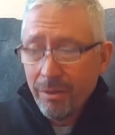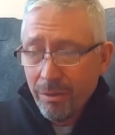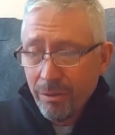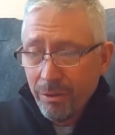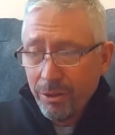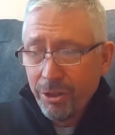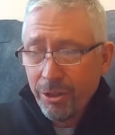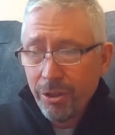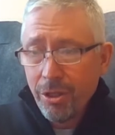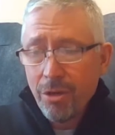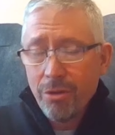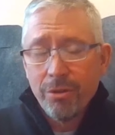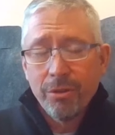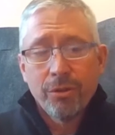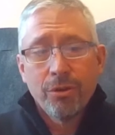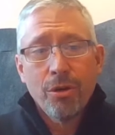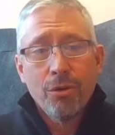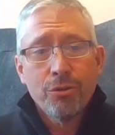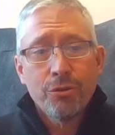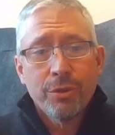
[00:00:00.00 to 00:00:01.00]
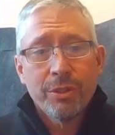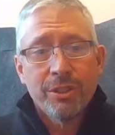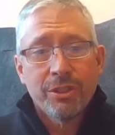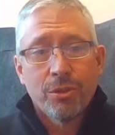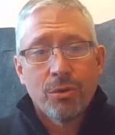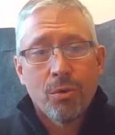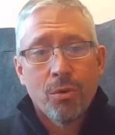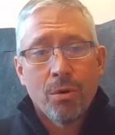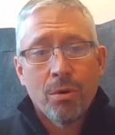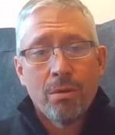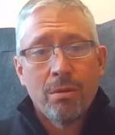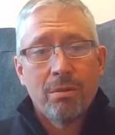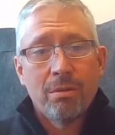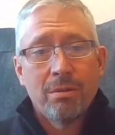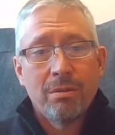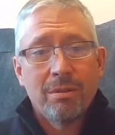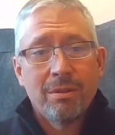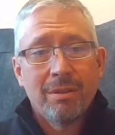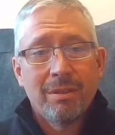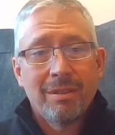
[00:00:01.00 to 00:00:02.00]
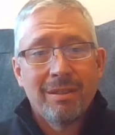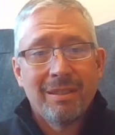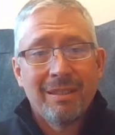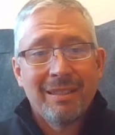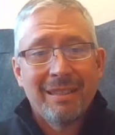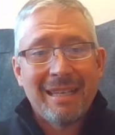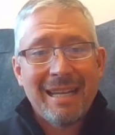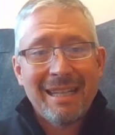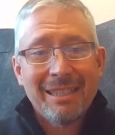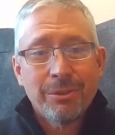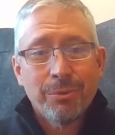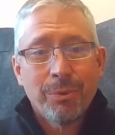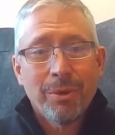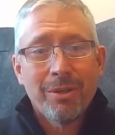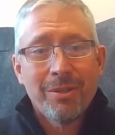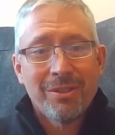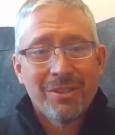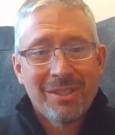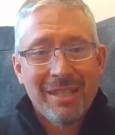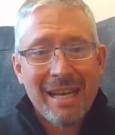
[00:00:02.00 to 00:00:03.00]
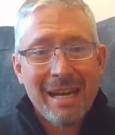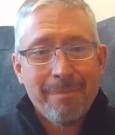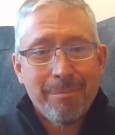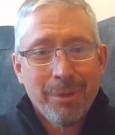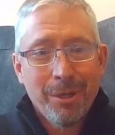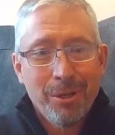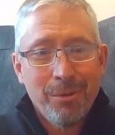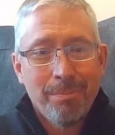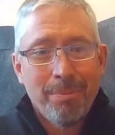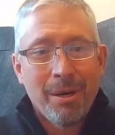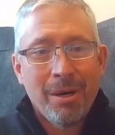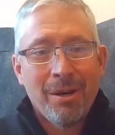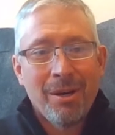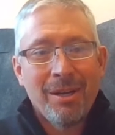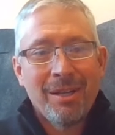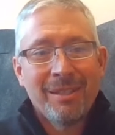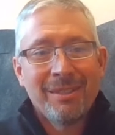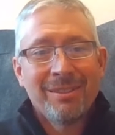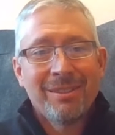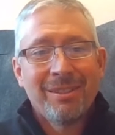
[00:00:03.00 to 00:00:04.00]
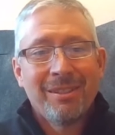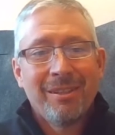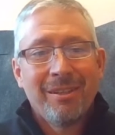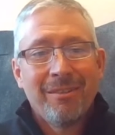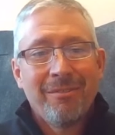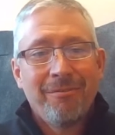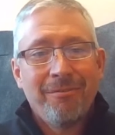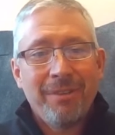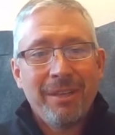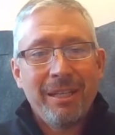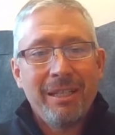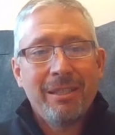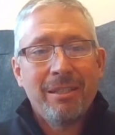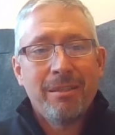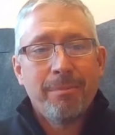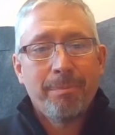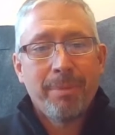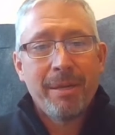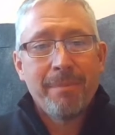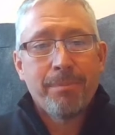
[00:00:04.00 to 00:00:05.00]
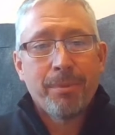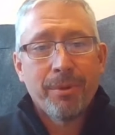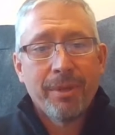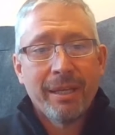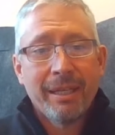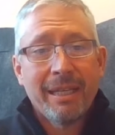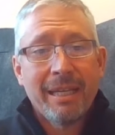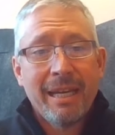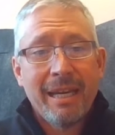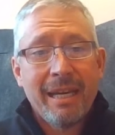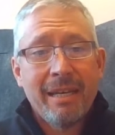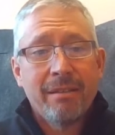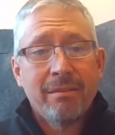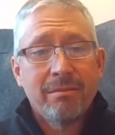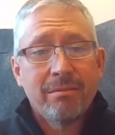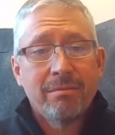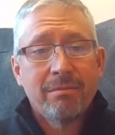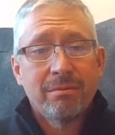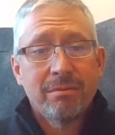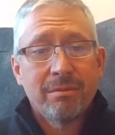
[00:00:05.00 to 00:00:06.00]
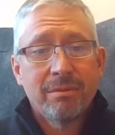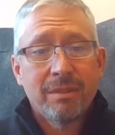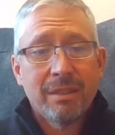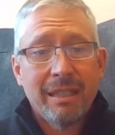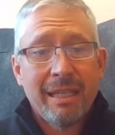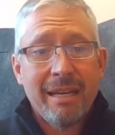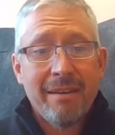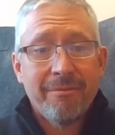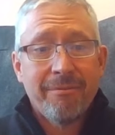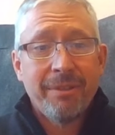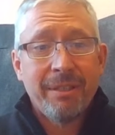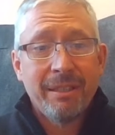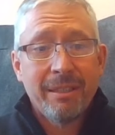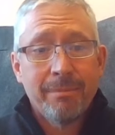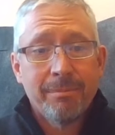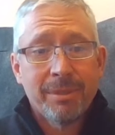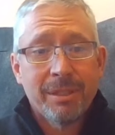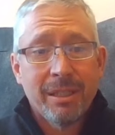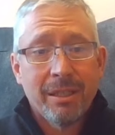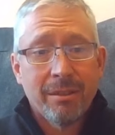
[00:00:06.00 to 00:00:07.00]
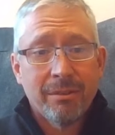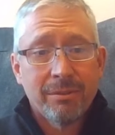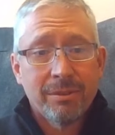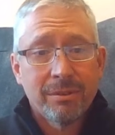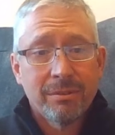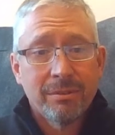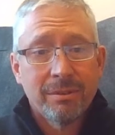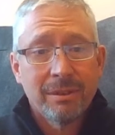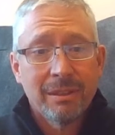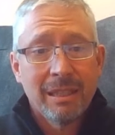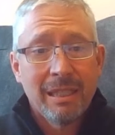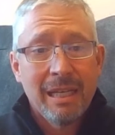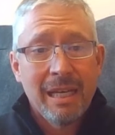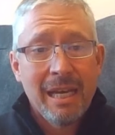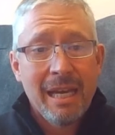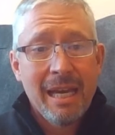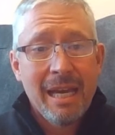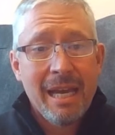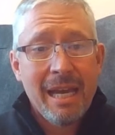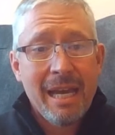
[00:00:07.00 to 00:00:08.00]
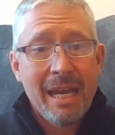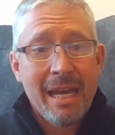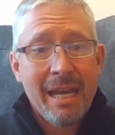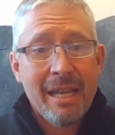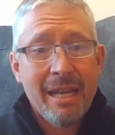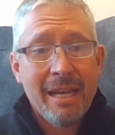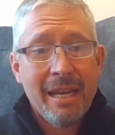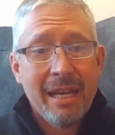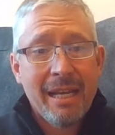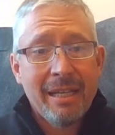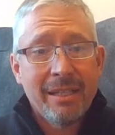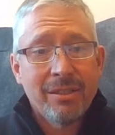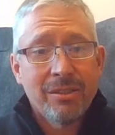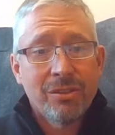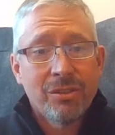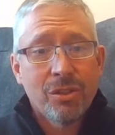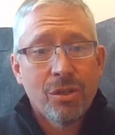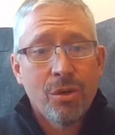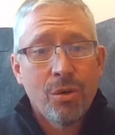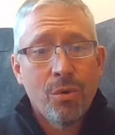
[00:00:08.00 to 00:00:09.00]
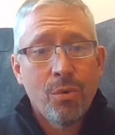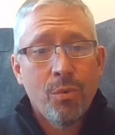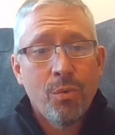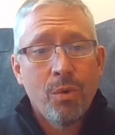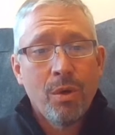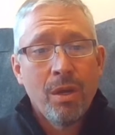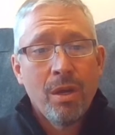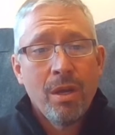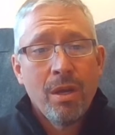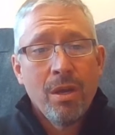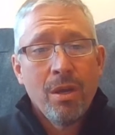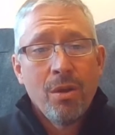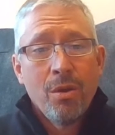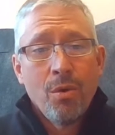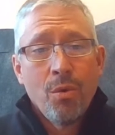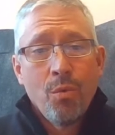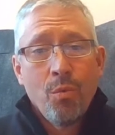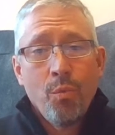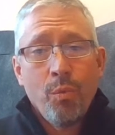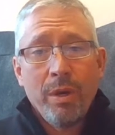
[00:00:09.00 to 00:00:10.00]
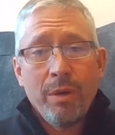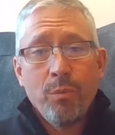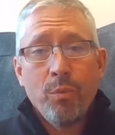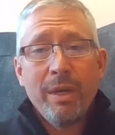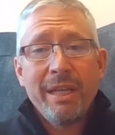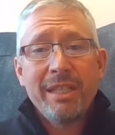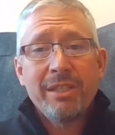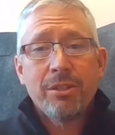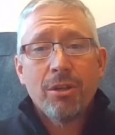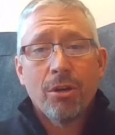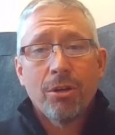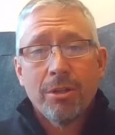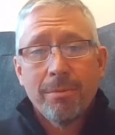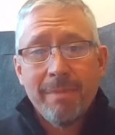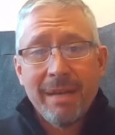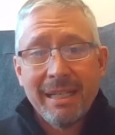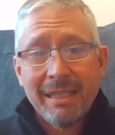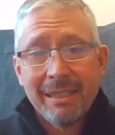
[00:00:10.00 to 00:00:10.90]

You go to the grocery store, that's where the SNAP coupons feed the people that can't feed themselves. And so when we start to make